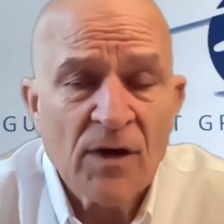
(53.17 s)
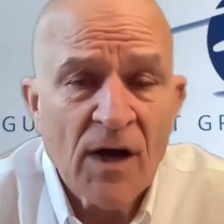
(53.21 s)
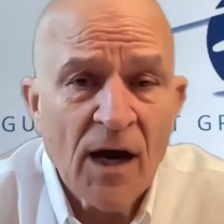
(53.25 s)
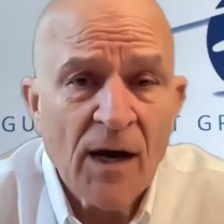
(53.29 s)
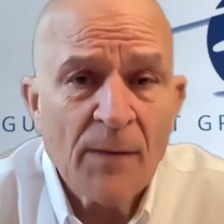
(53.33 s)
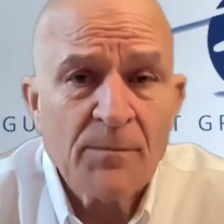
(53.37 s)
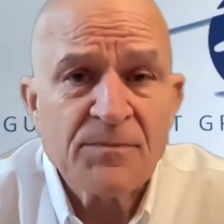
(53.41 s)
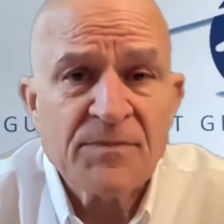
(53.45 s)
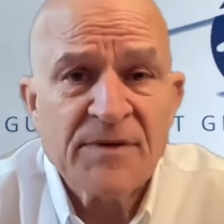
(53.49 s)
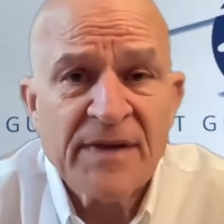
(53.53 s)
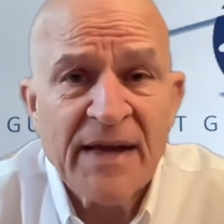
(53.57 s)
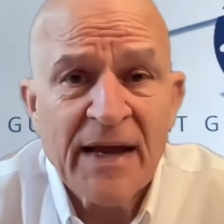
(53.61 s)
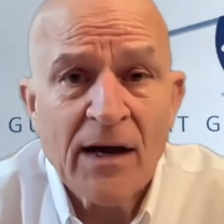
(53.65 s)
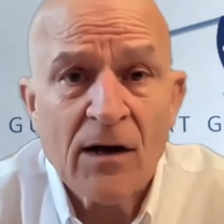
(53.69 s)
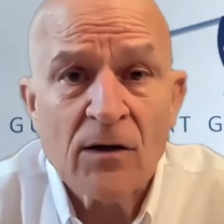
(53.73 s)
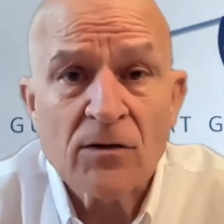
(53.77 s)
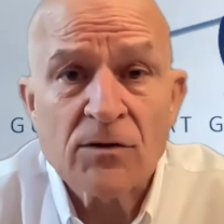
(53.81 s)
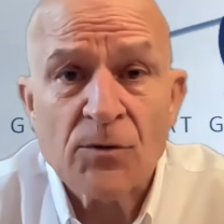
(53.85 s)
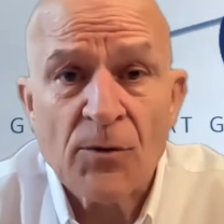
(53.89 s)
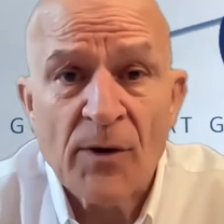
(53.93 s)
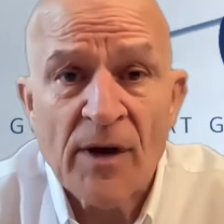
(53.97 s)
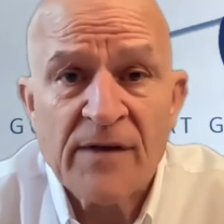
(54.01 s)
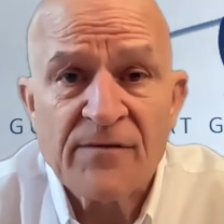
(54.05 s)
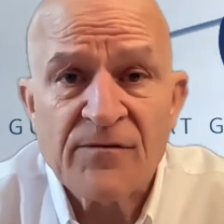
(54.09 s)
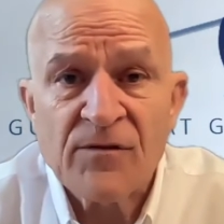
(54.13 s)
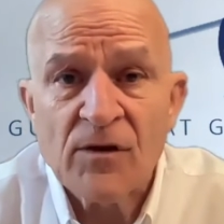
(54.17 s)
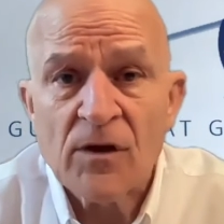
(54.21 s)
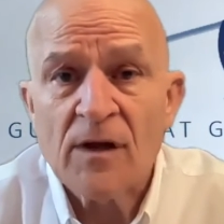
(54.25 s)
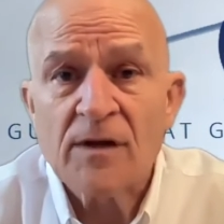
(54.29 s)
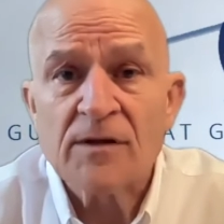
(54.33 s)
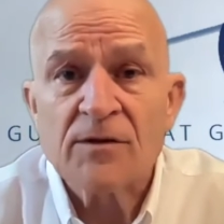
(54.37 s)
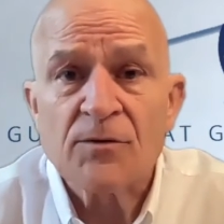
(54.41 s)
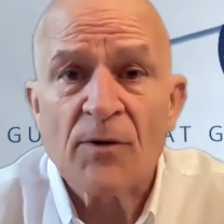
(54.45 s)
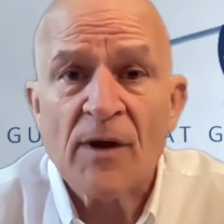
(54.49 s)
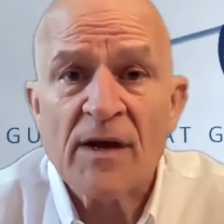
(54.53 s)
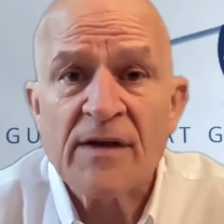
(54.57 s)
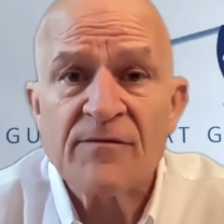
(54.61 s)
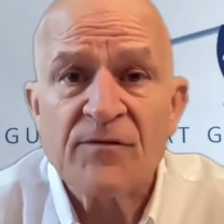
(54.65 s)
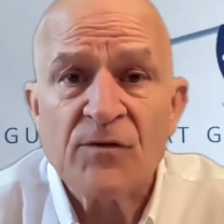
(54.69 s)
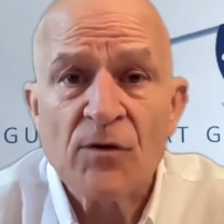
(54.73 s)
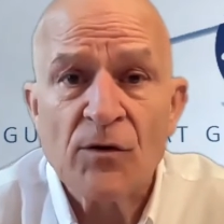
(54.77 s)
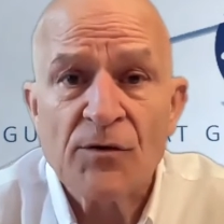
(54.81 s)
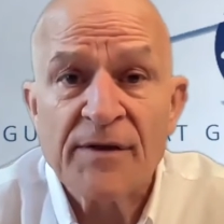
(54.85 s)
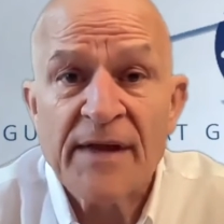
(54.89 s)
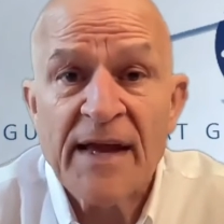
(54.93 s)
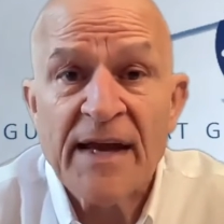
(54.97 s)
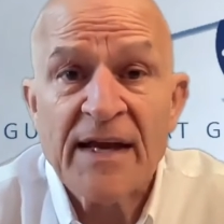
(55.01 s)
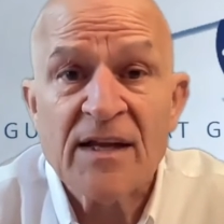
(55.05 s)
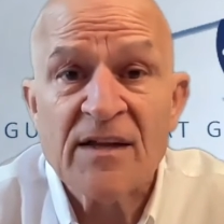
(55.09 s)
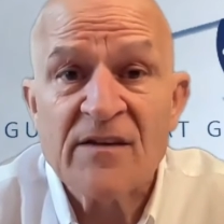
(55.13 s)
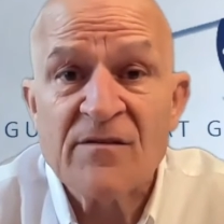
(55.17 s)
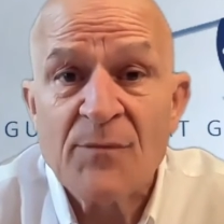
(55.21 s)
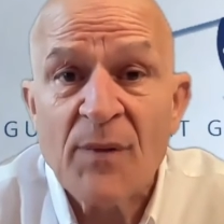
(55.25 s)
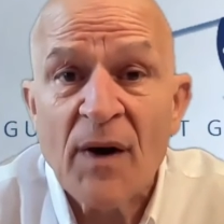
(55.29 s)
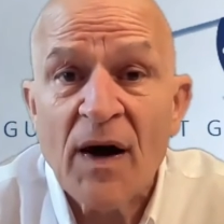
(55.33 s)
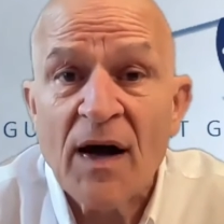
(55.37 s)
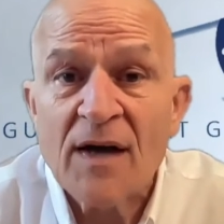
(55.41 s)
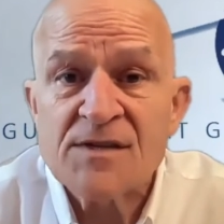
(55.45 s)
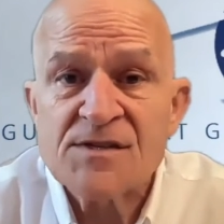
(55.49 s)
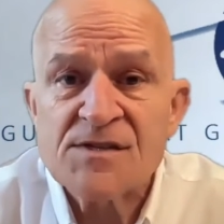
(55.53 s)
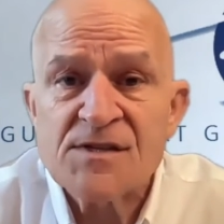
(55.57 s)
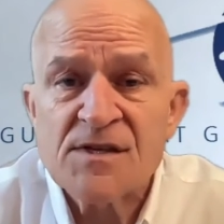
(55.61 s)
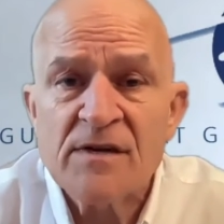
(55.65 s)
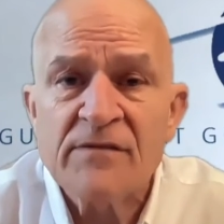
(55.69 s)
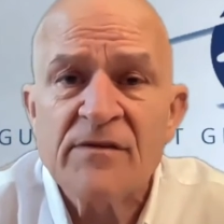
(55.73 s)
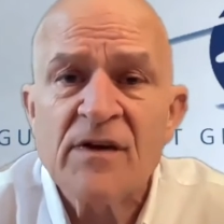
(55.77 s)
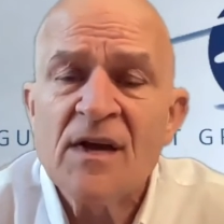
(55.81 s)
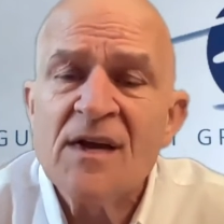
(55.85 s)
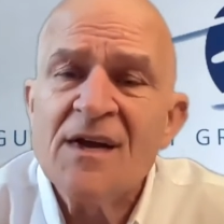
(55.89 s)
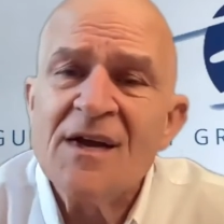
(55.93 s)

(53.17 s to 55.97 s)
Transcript: up, down, grateful, ungrateful, negative, positive,